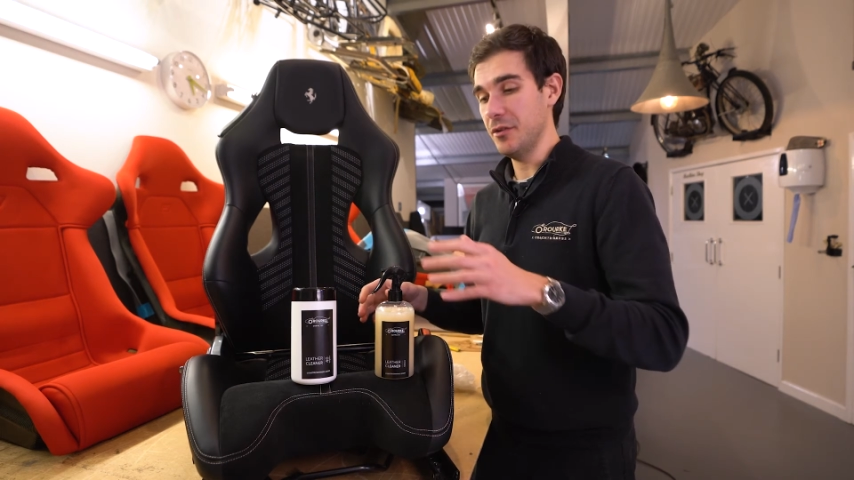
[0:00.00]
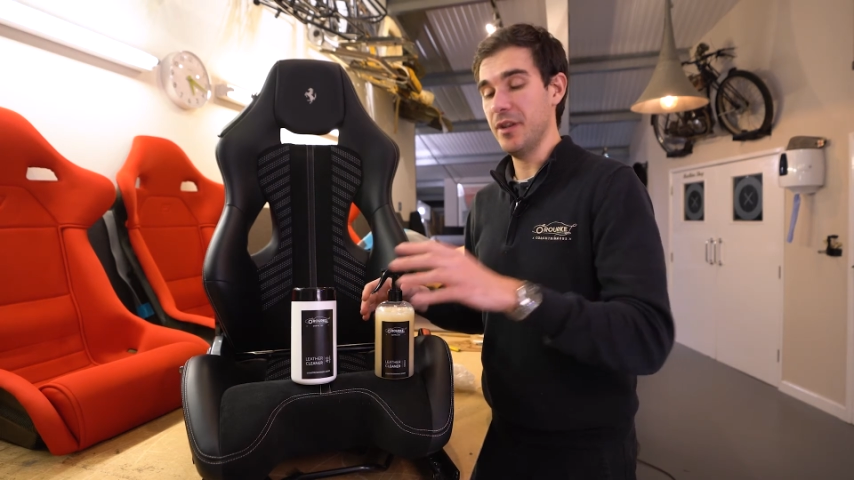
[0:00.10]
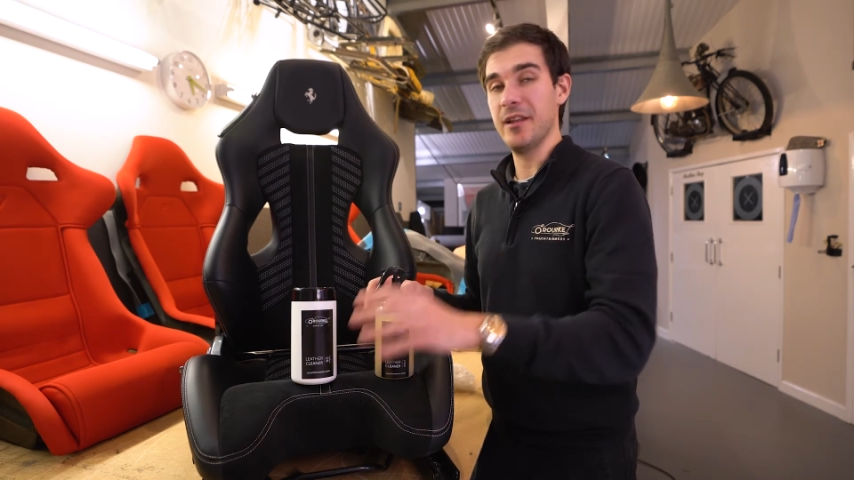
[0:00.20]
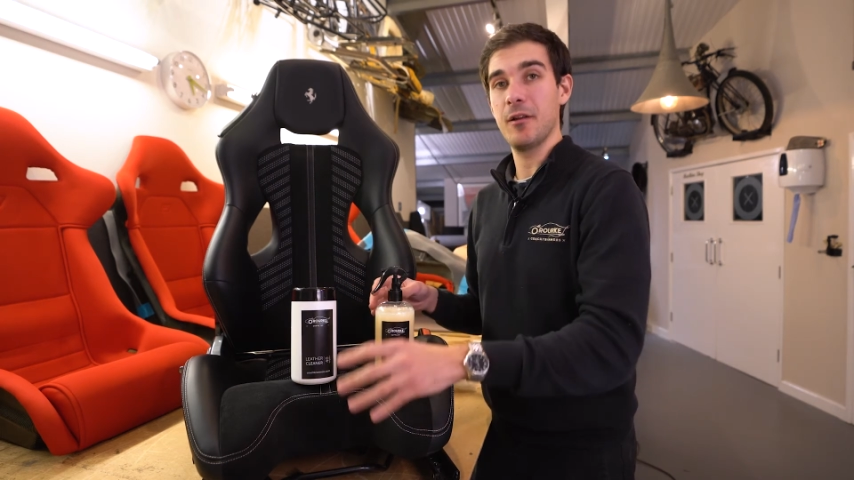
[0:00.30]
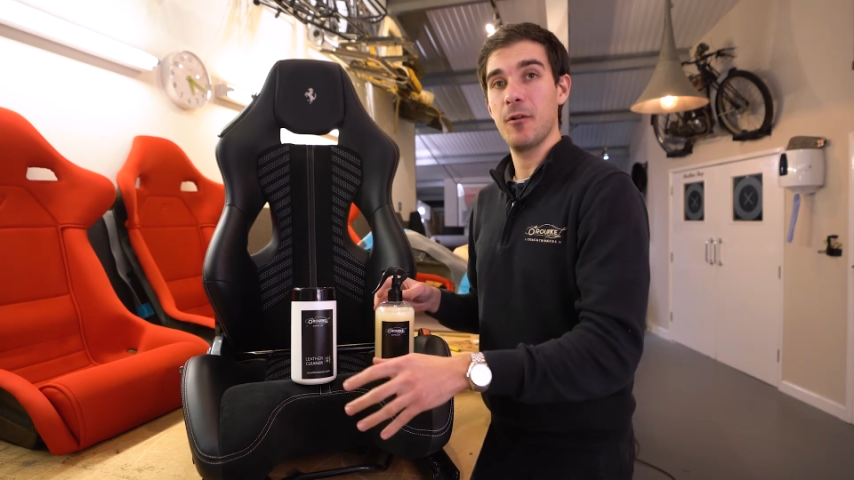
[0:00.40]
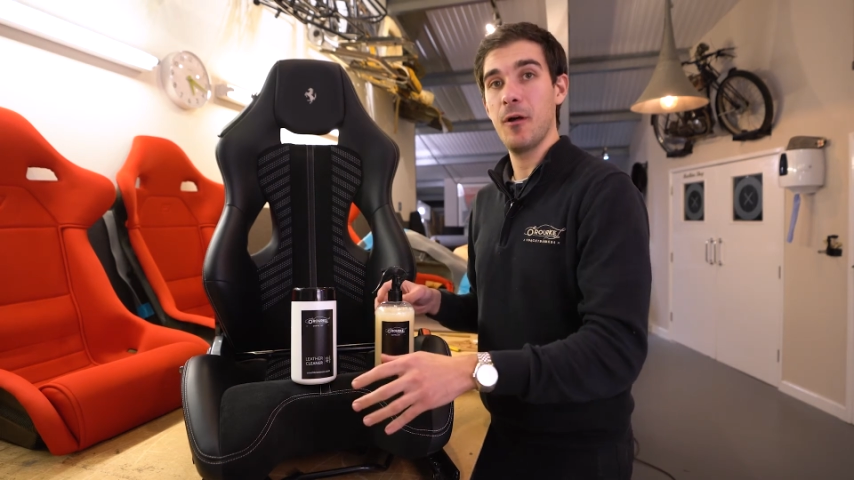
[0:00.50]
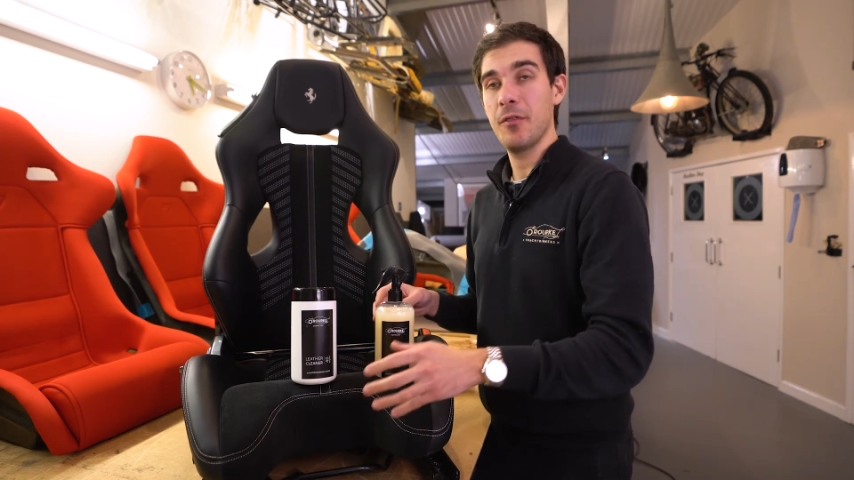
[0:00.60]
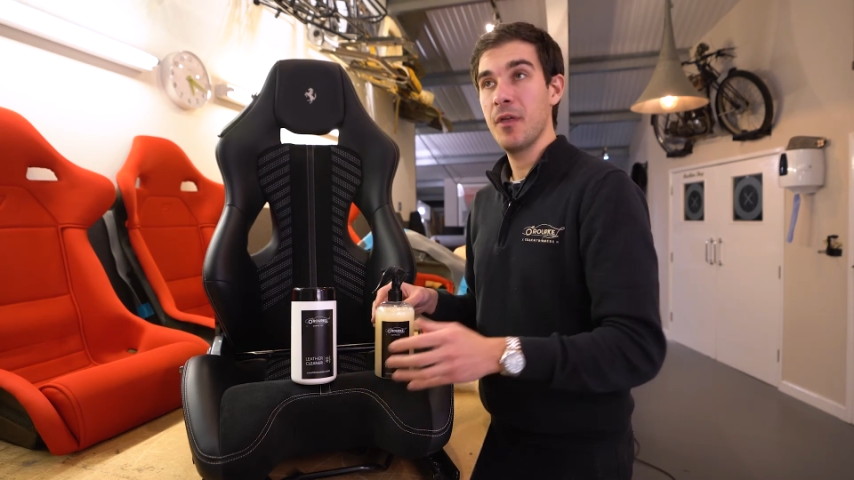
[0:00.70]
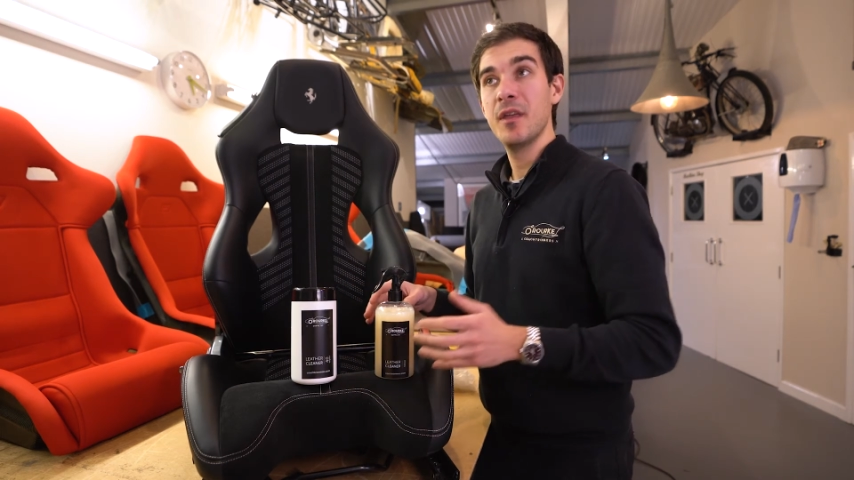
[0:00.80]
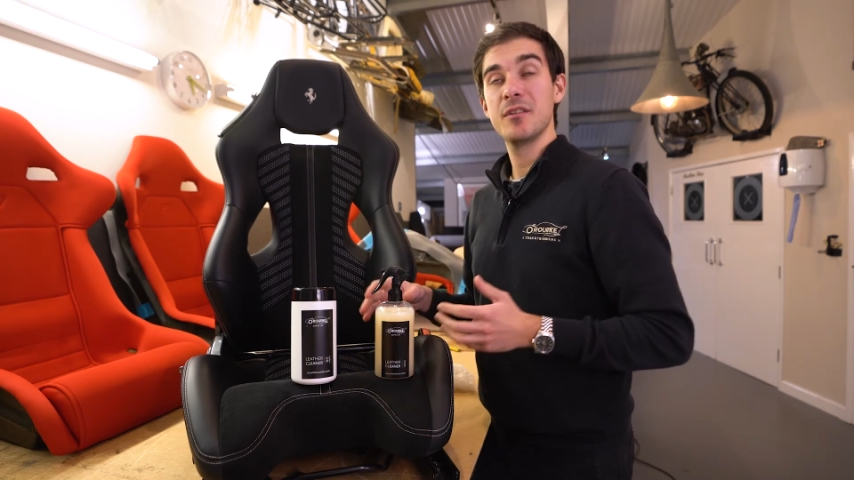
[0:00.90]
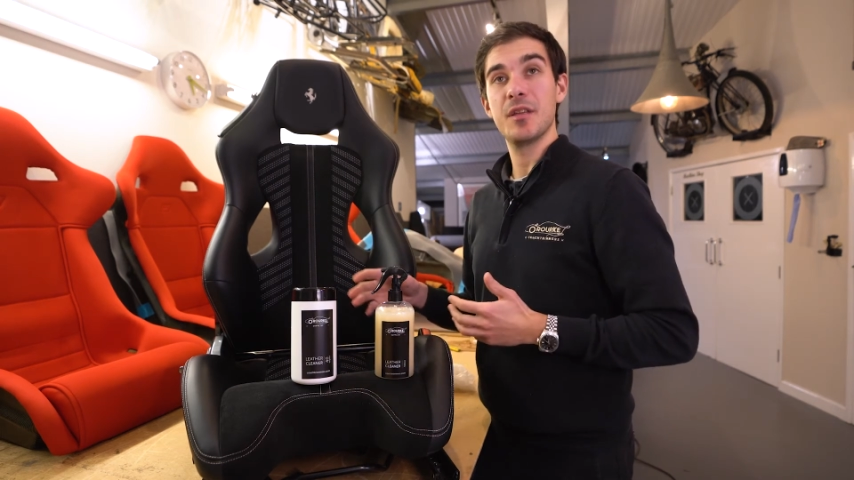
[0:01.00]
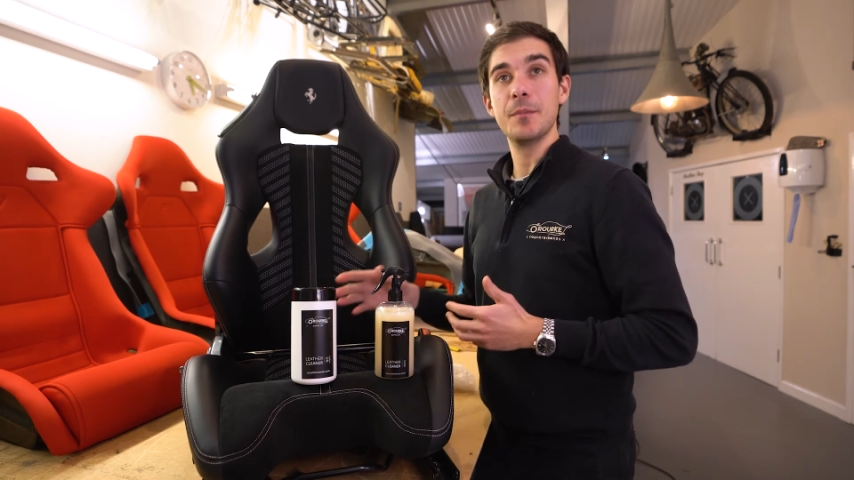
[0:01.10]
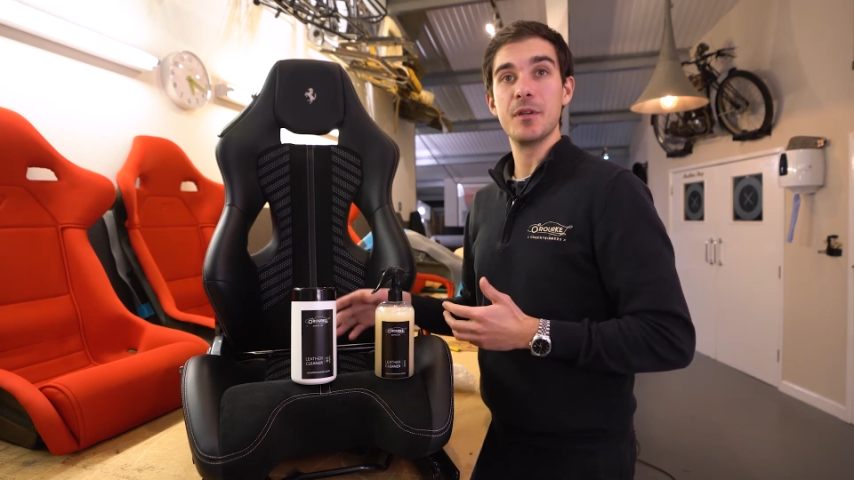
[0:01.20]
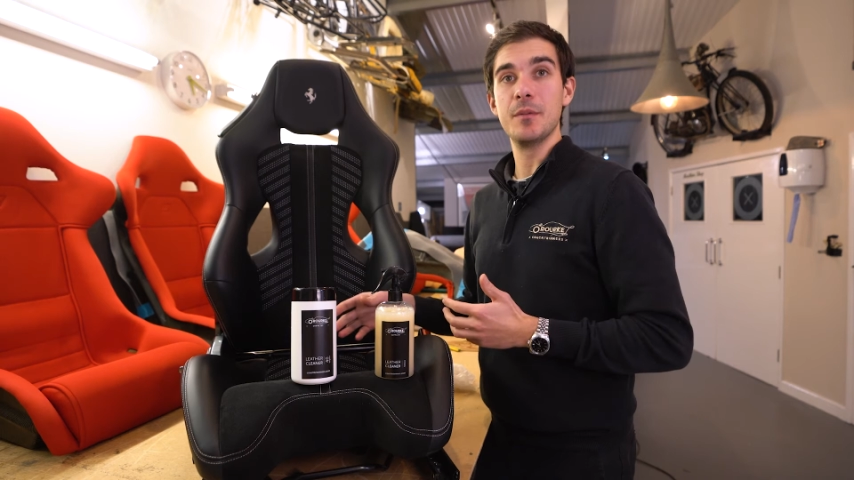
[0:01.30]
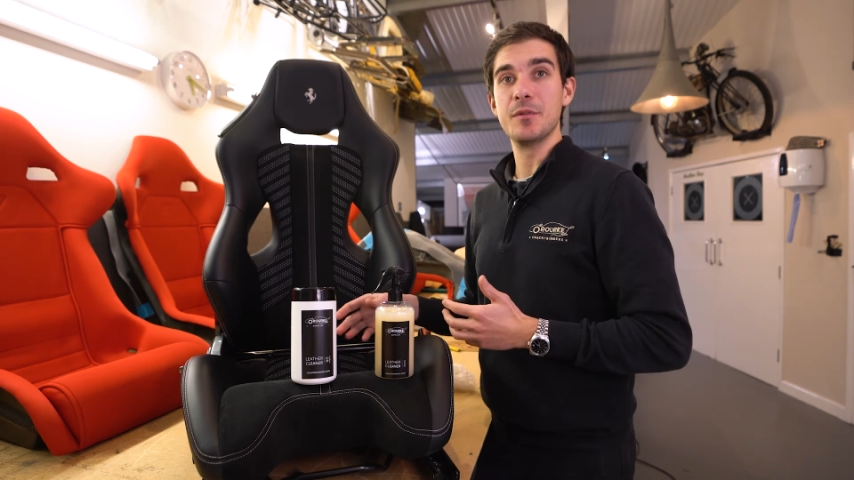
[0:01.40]
You need a cloth,
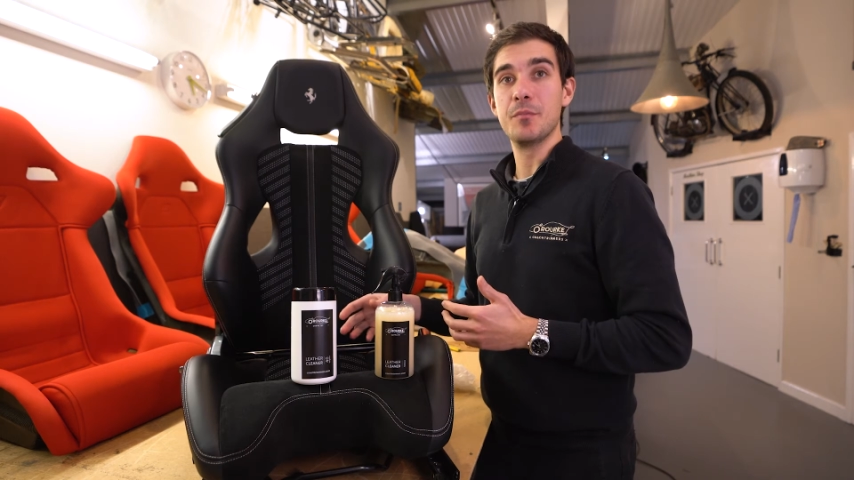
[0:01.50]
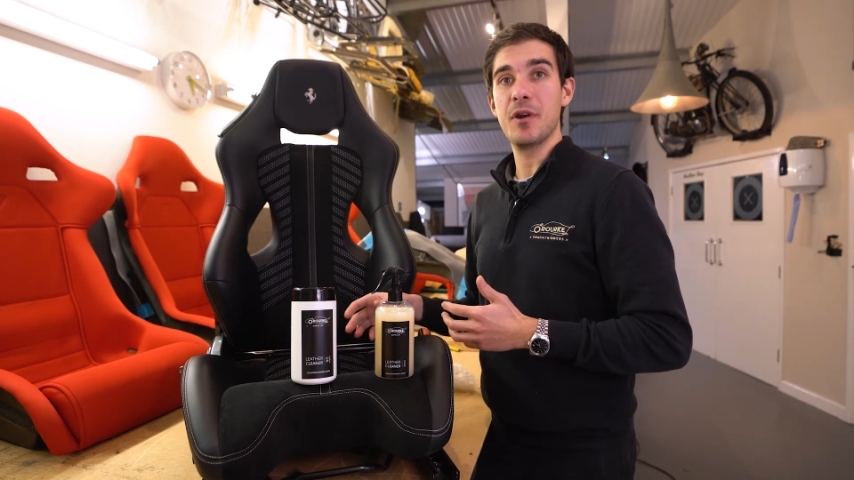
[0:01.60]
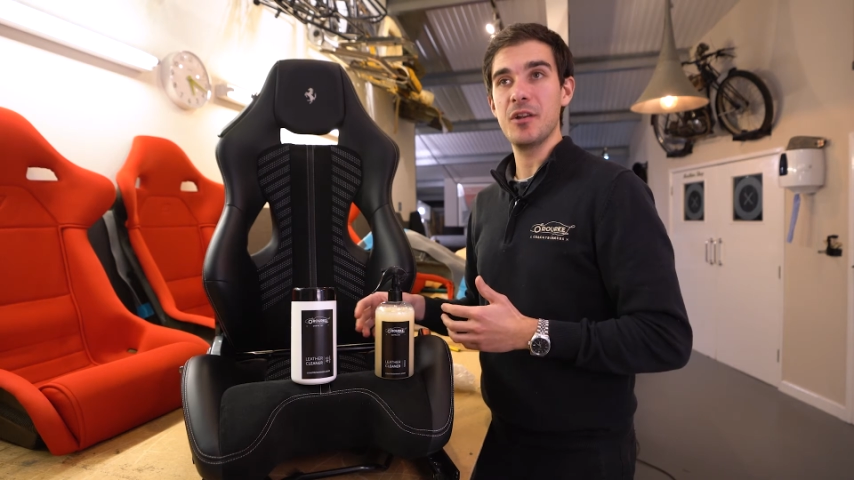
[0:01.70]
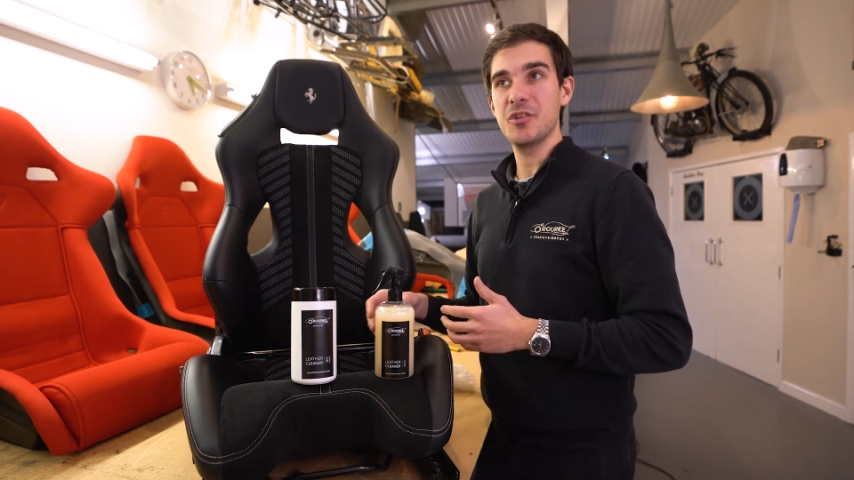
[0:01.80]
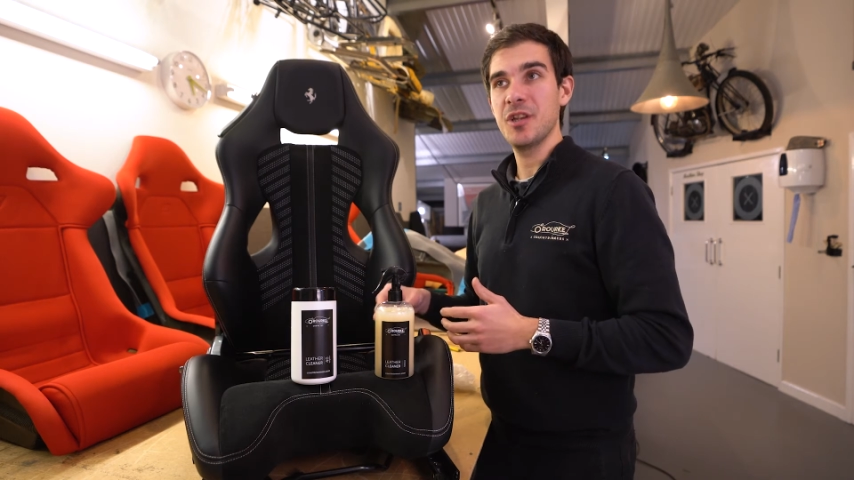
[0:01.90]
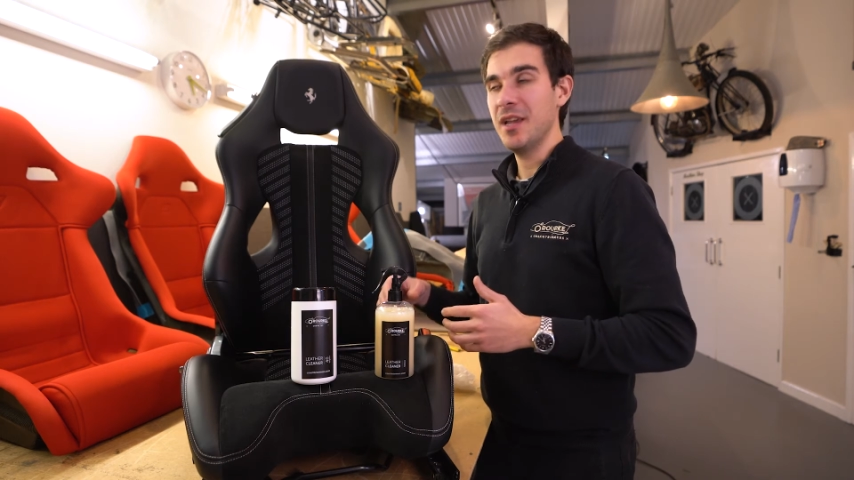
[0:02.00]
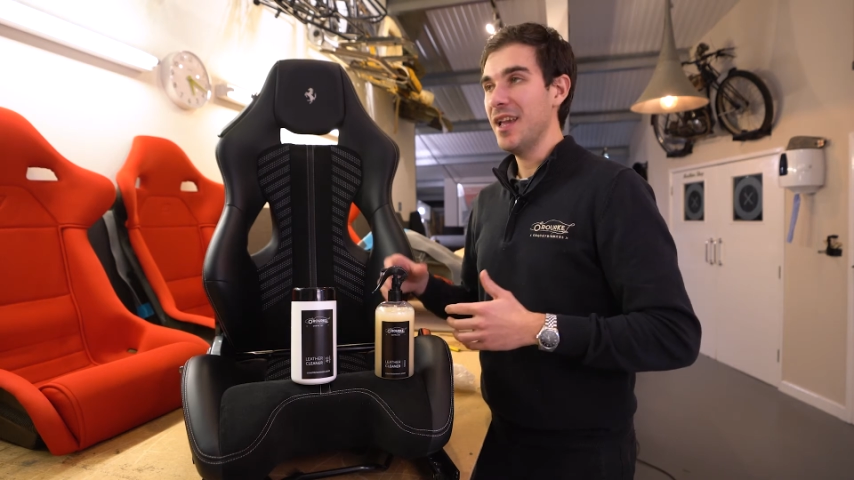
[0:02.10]
sometimes a brush,